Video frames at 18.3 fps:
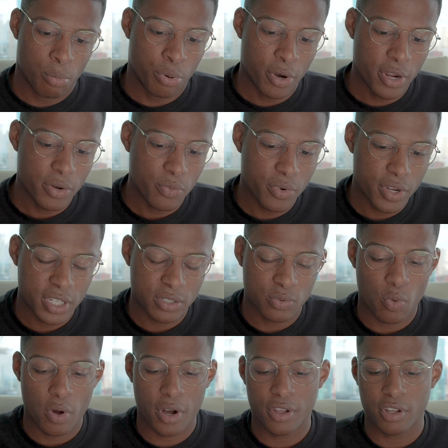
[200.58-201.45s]
Brentwood
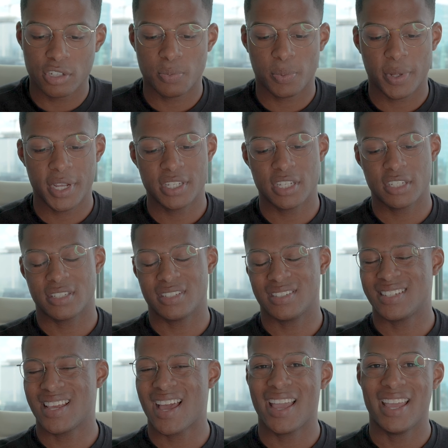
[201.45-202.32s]
is one of those places
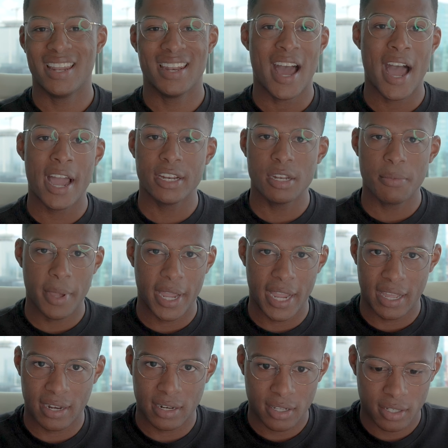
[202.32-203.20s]
that's in high
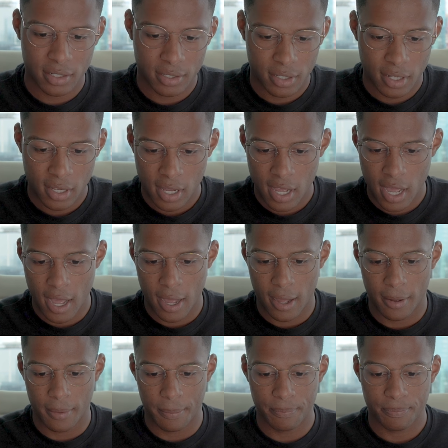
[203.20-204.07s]
demand.
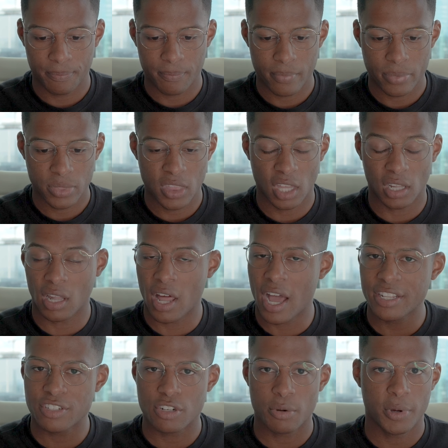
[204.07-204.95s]
Um, the
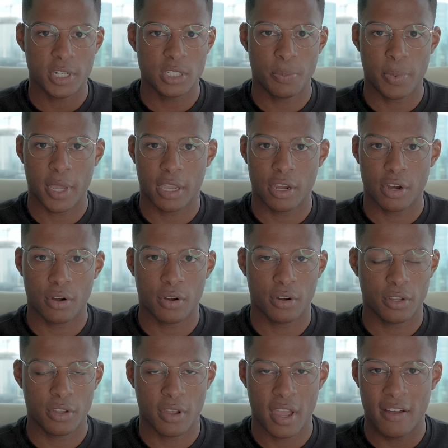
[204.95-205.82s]
lots are much
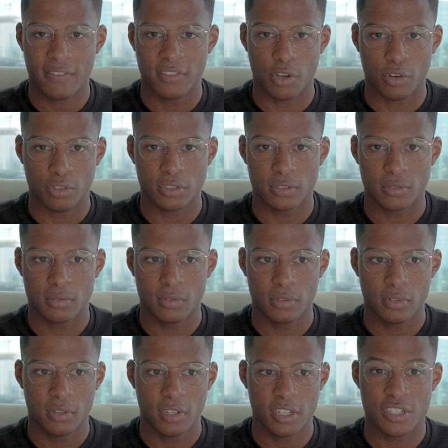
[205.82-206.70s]
bigger. You have those,
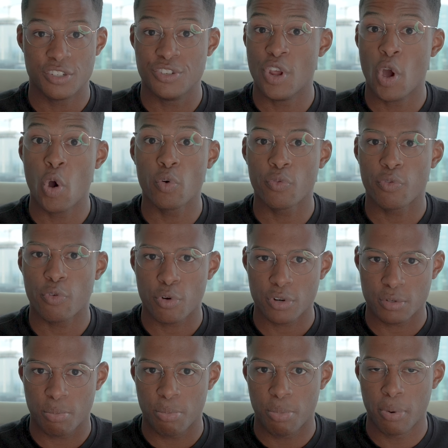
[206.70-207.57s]
is known
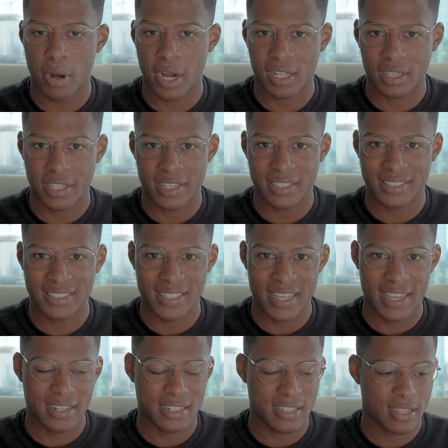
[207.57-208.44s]
for Brickley
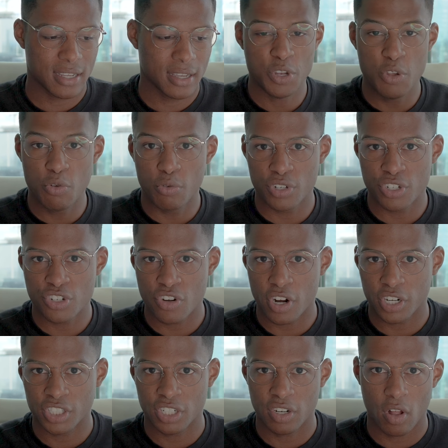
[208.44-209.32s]
Estates, new
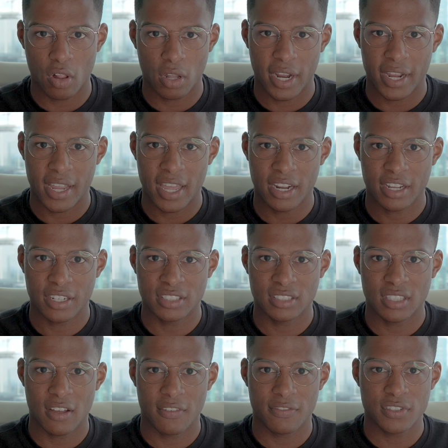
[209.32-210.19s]
construction, all of that kind of good
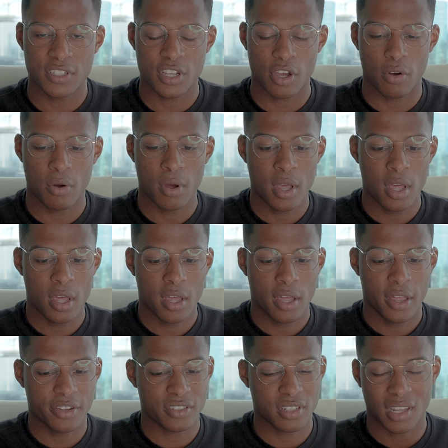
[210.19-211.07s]
stuff. So
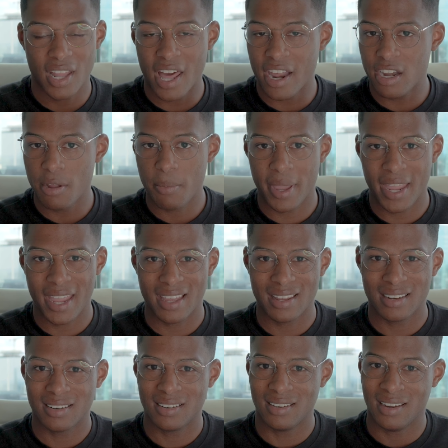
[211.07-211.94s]
there's a lot of
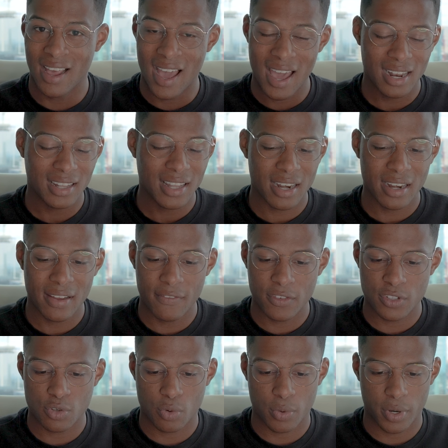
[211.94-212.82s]
demand, not a lot of
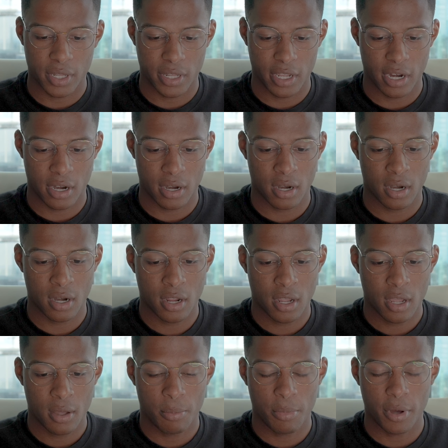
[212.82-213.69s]
inventory there,
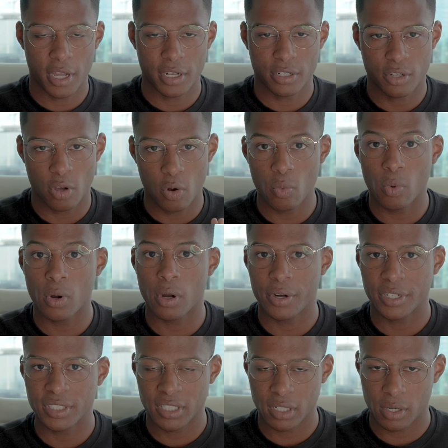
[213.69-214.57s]
but don't
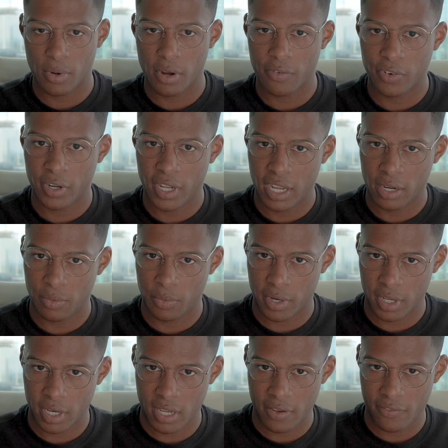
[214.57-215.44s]
worry, stick around for the end.
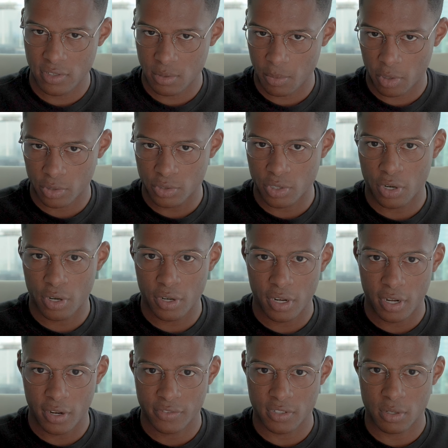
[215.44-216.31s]
We're gonna give you some
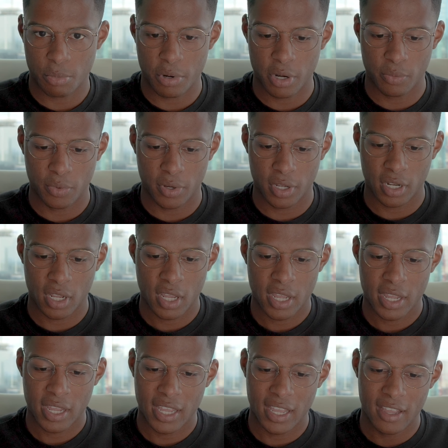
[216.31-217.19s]
alternatives to Brentwood
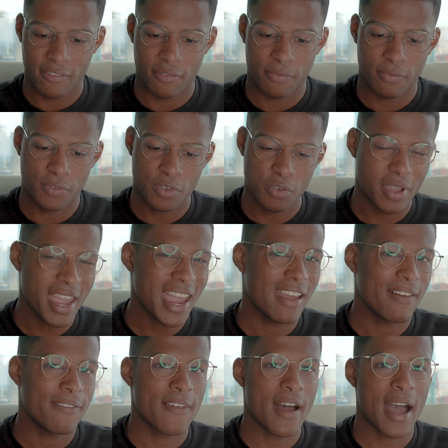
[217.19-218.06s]
if you
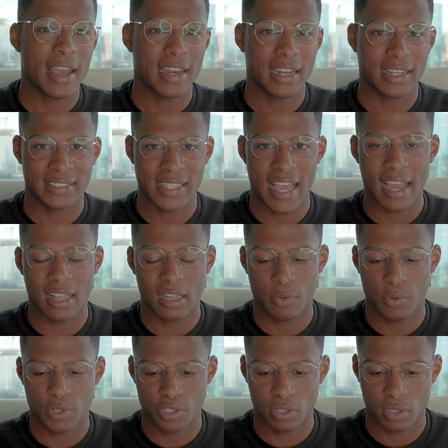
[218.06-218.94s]
can't find
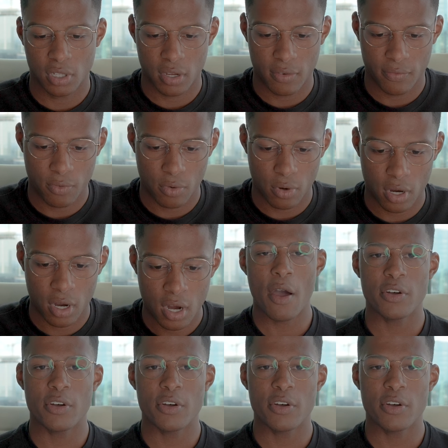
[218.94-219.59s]
exactly what you're looking for.